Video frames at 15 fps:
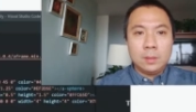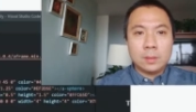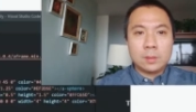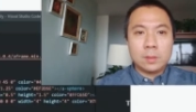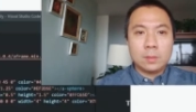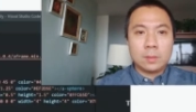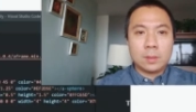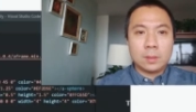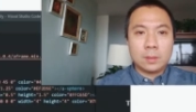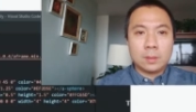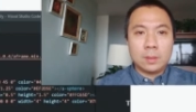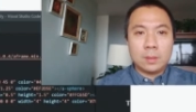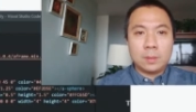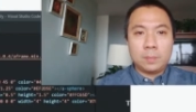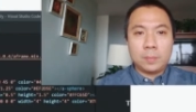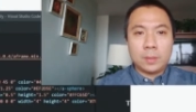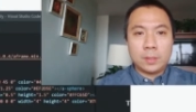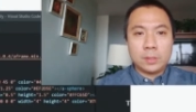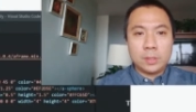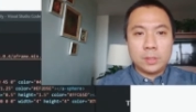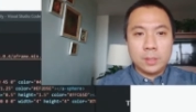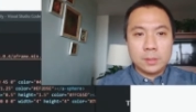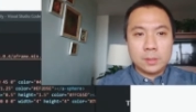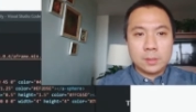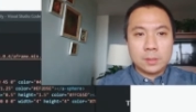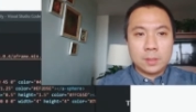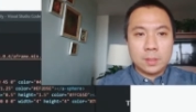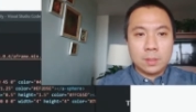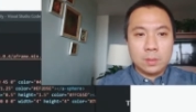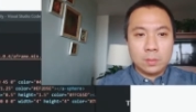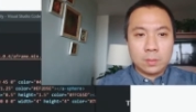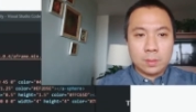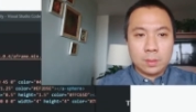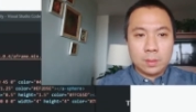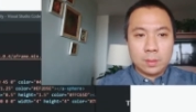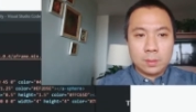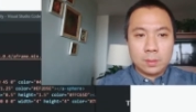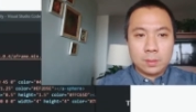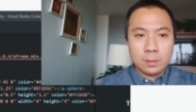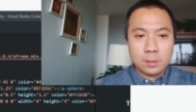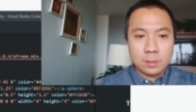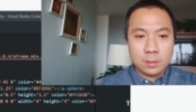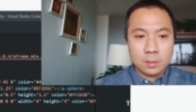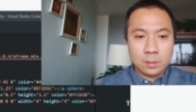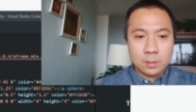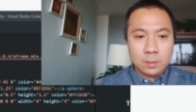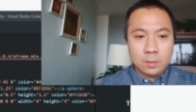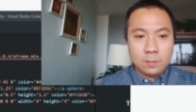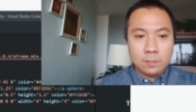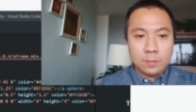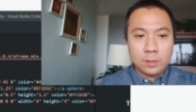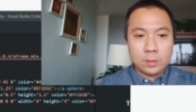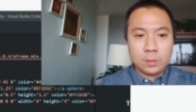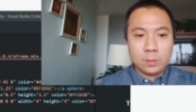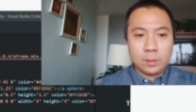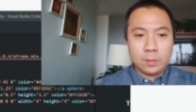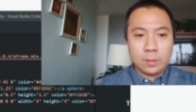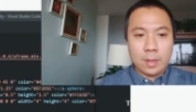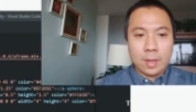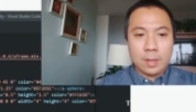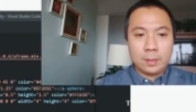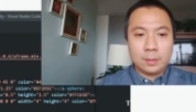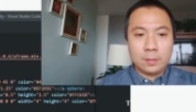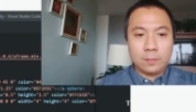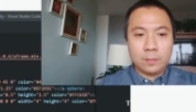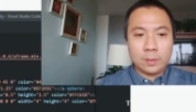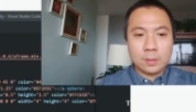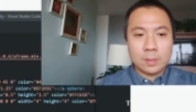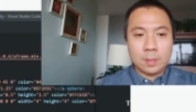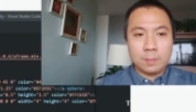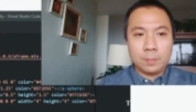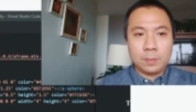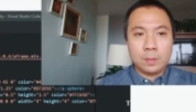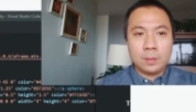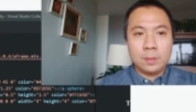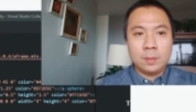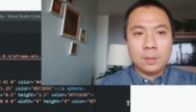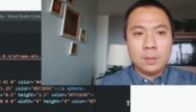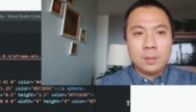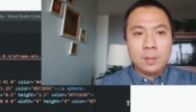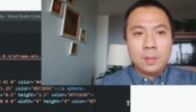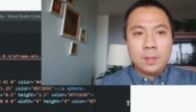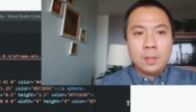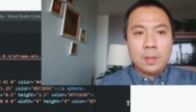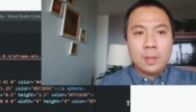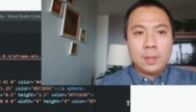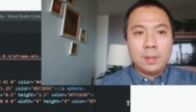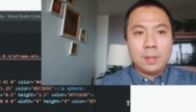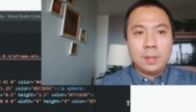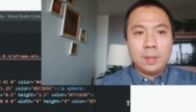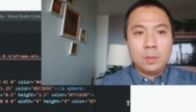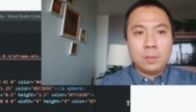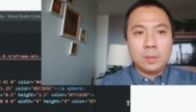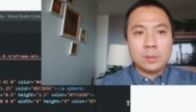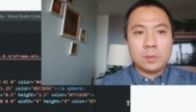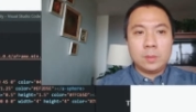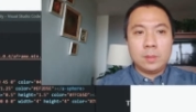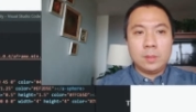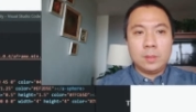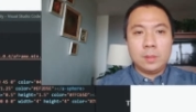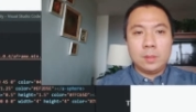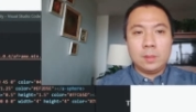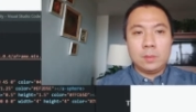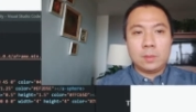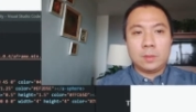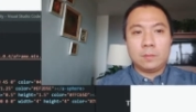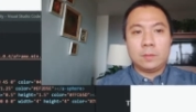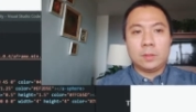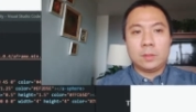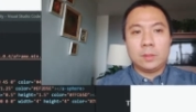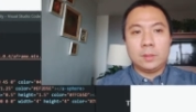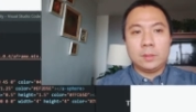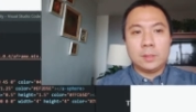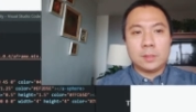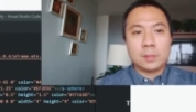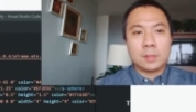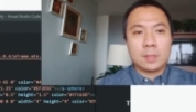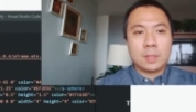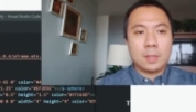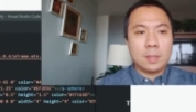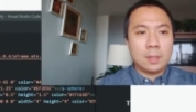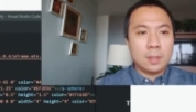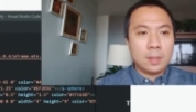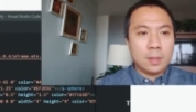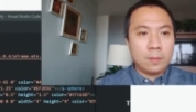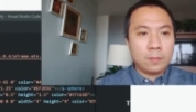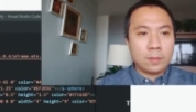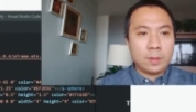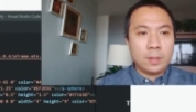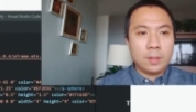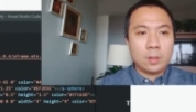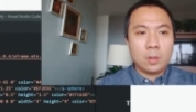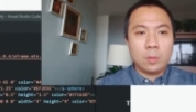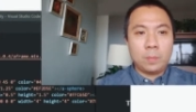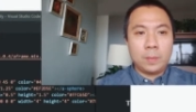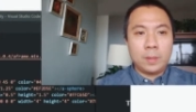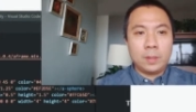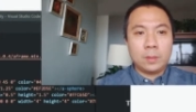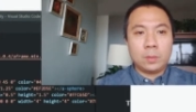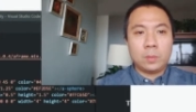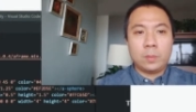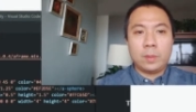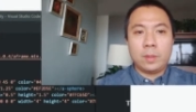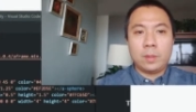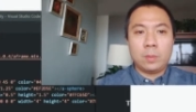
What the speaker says: look at our projects and look at virtual reality, for example. And then once you look at virtual, just left click, open it with